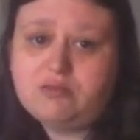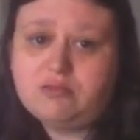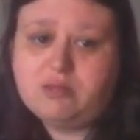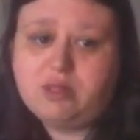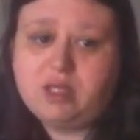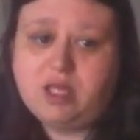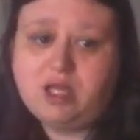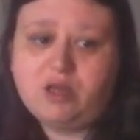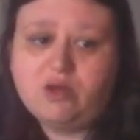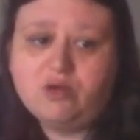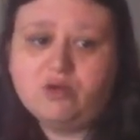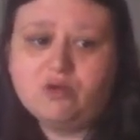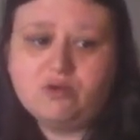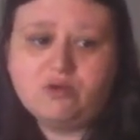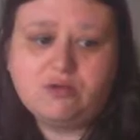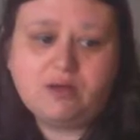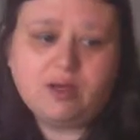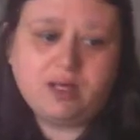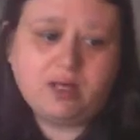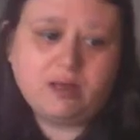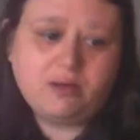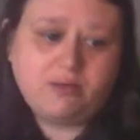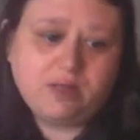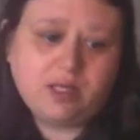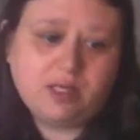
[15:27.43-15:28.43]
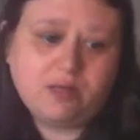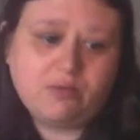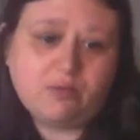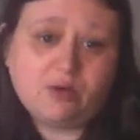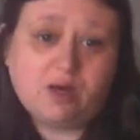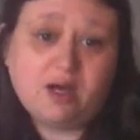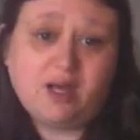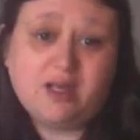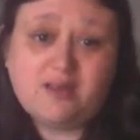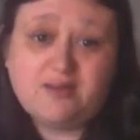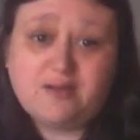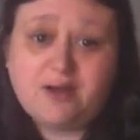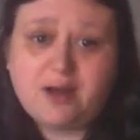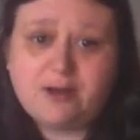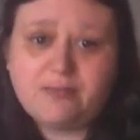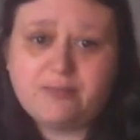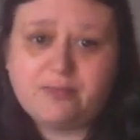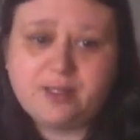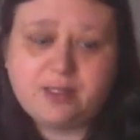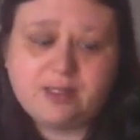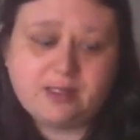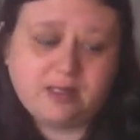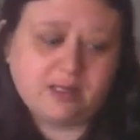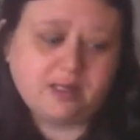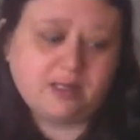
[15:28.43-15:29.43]
take it out right away, and that's what I've
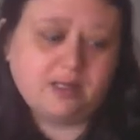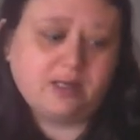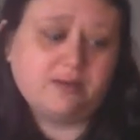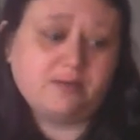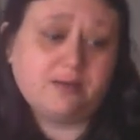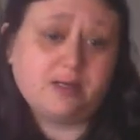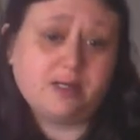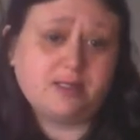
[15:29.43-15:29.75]
been doing anyway.